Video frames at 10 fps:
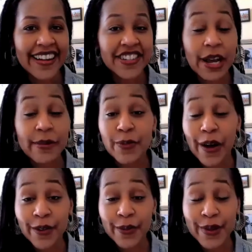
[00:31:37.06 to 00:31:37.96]
James
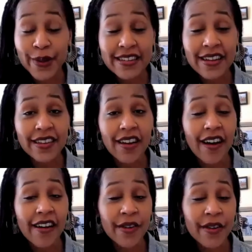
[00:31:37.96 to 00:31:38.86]
Baldwin is another
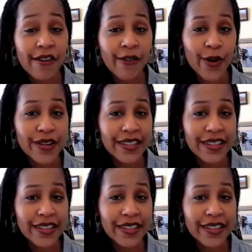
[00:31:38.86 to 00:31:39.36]
author, of course,